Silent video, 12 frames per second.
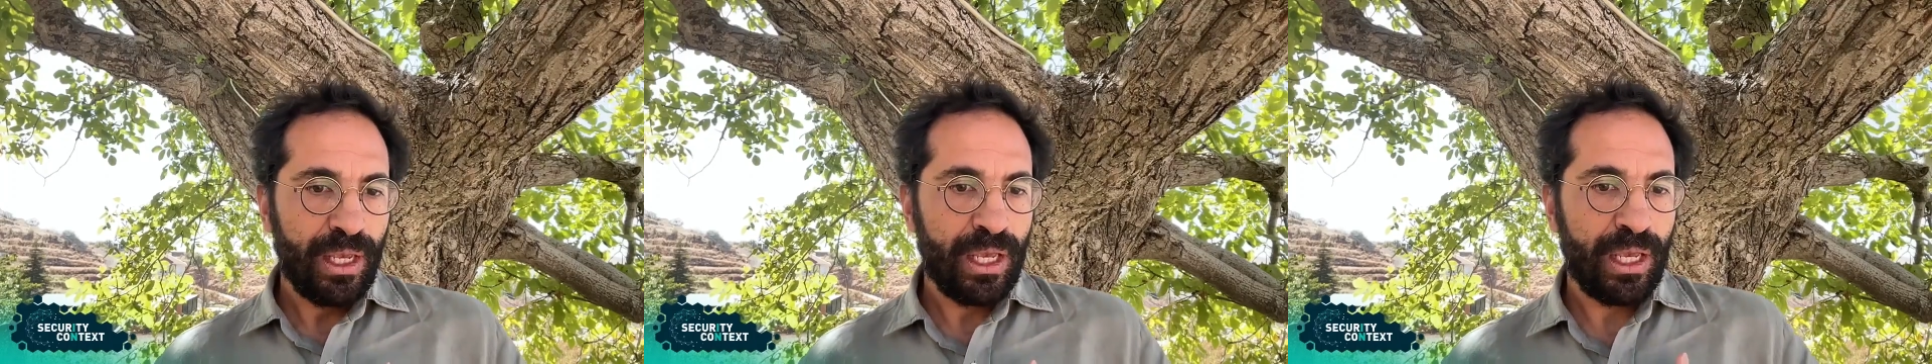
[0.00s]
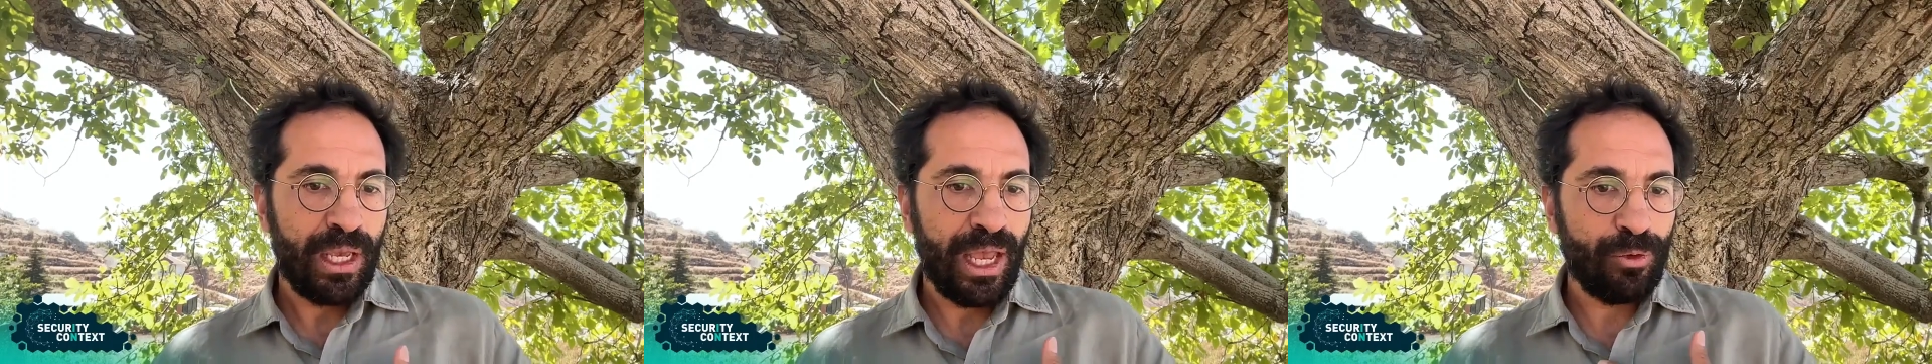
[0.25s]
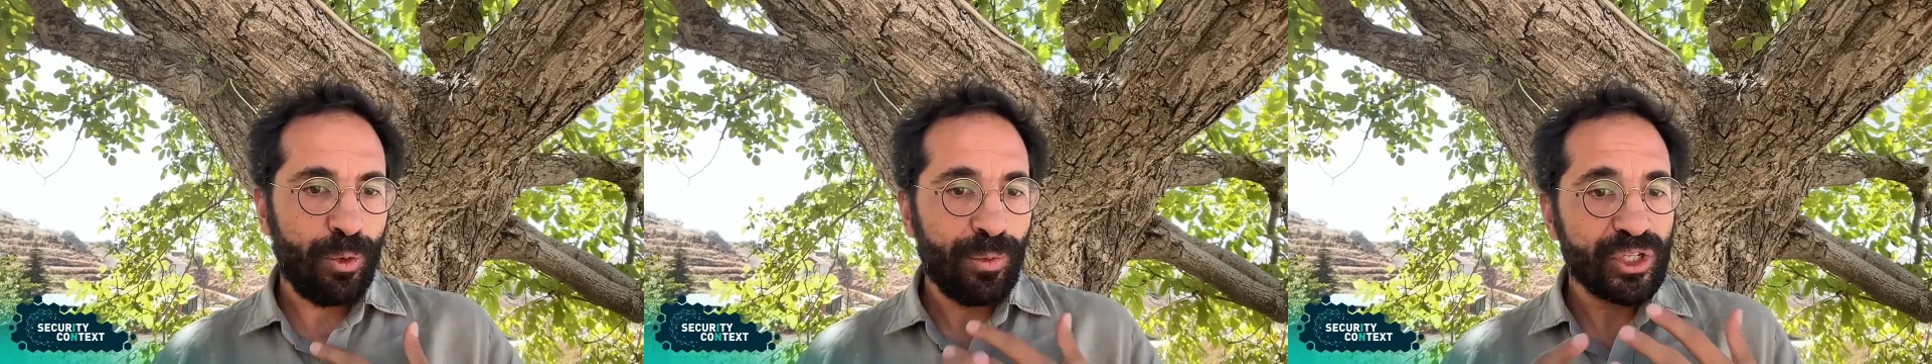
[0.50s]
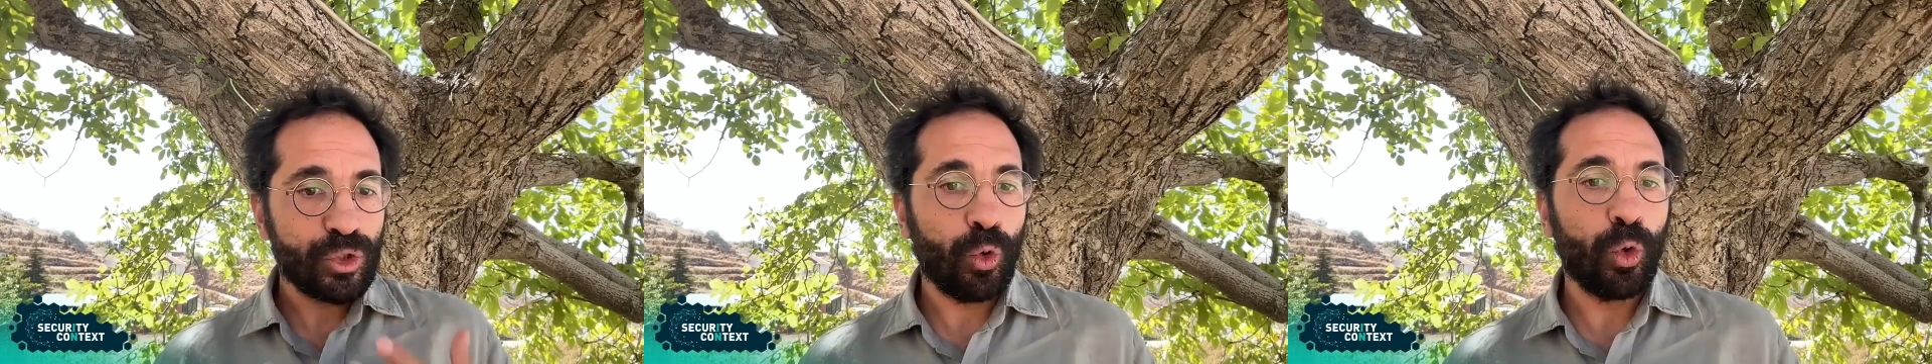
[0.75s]
and we
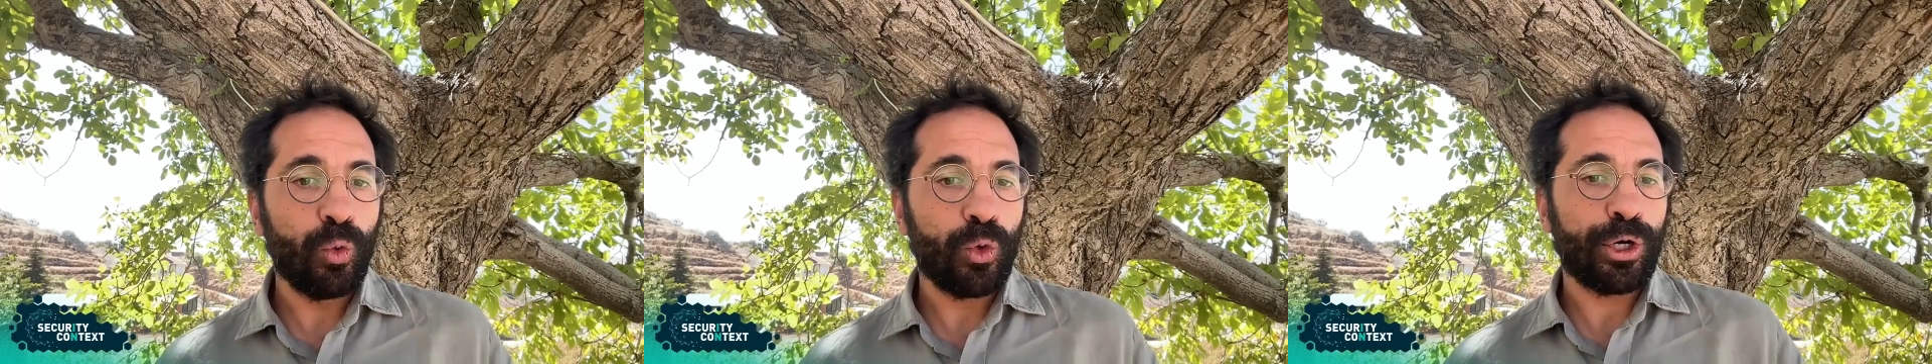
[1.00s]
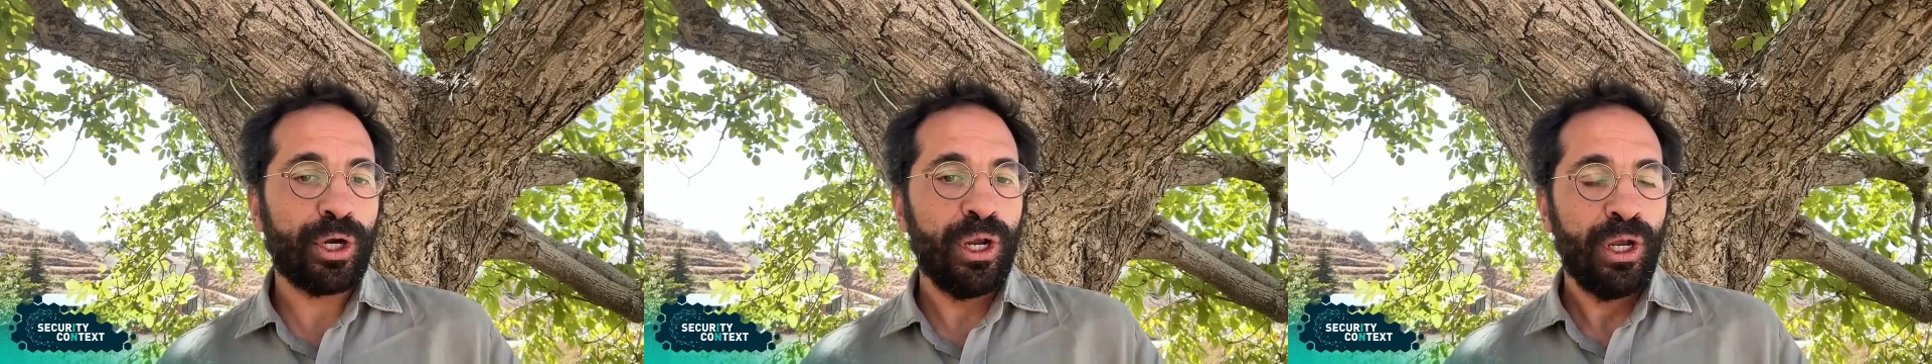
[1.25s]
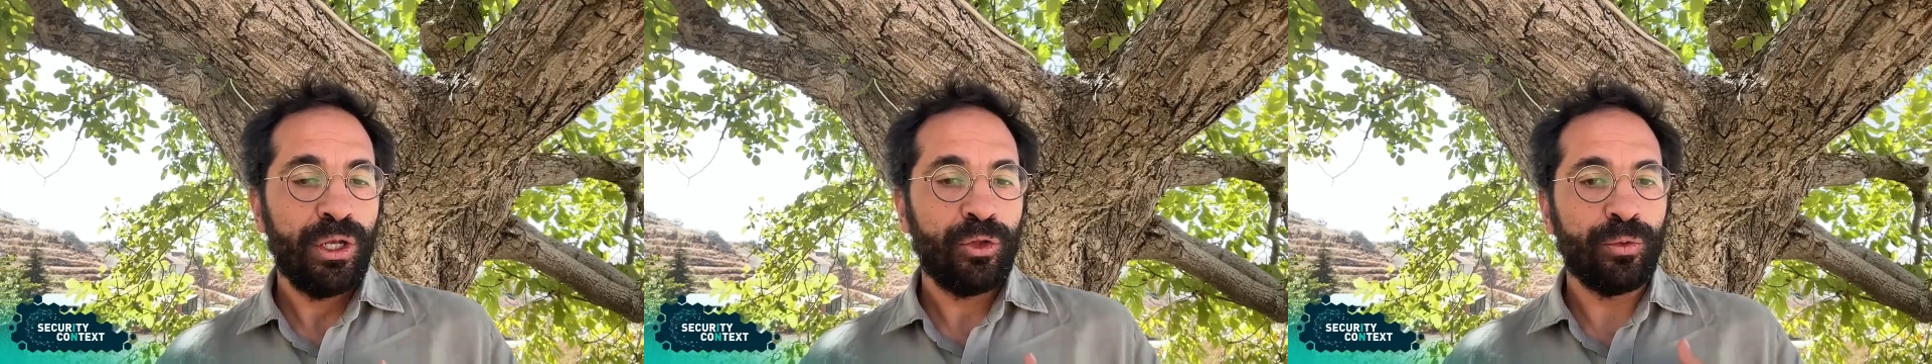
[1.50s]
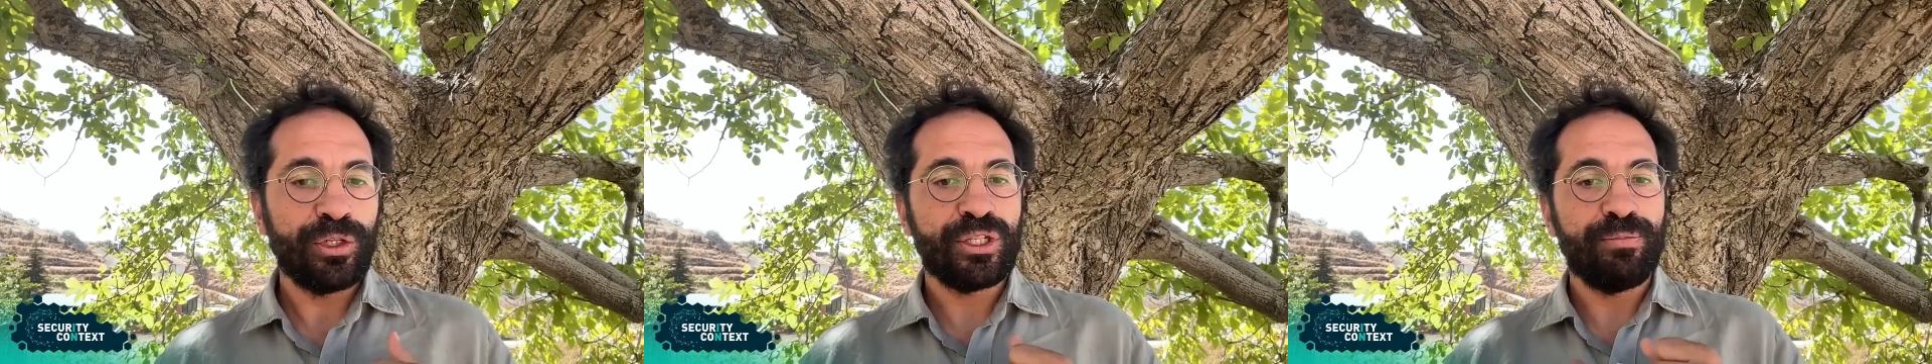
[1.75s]
must all work
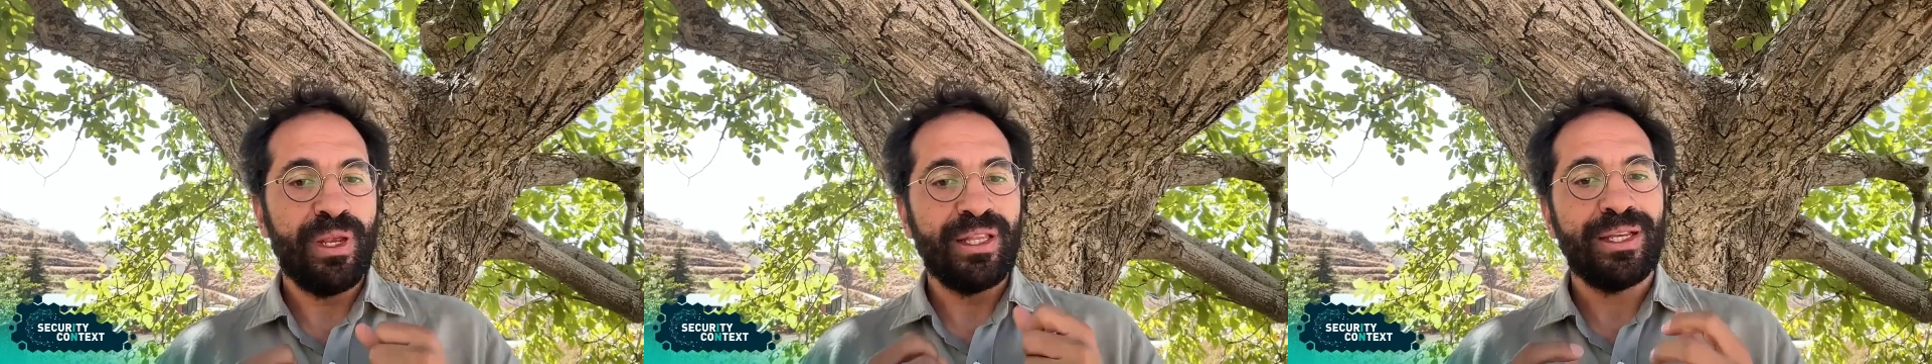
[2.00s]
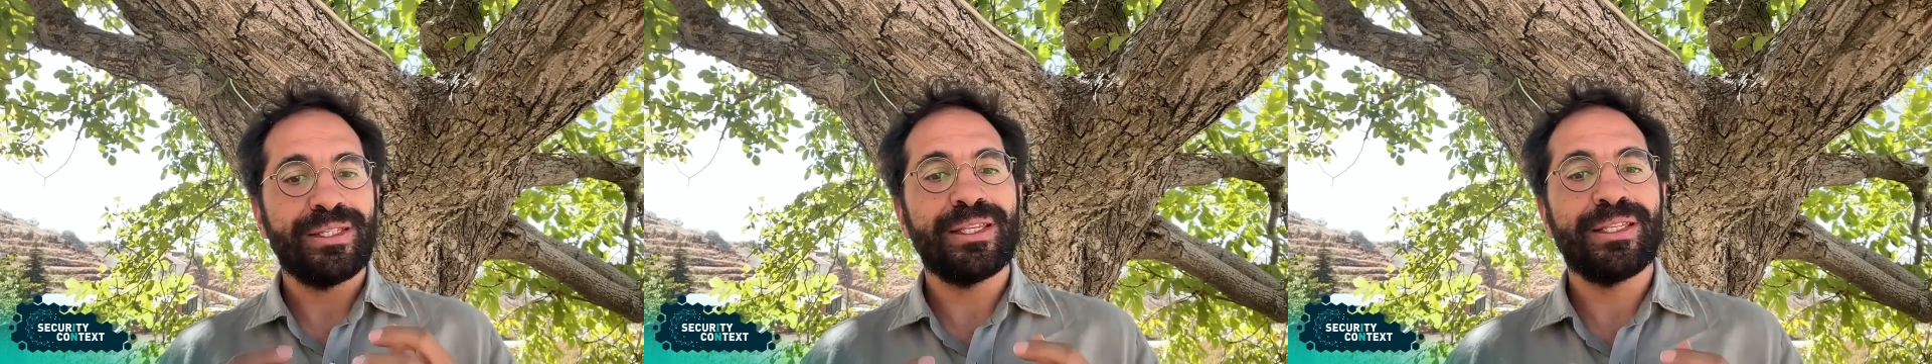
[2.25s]
towards building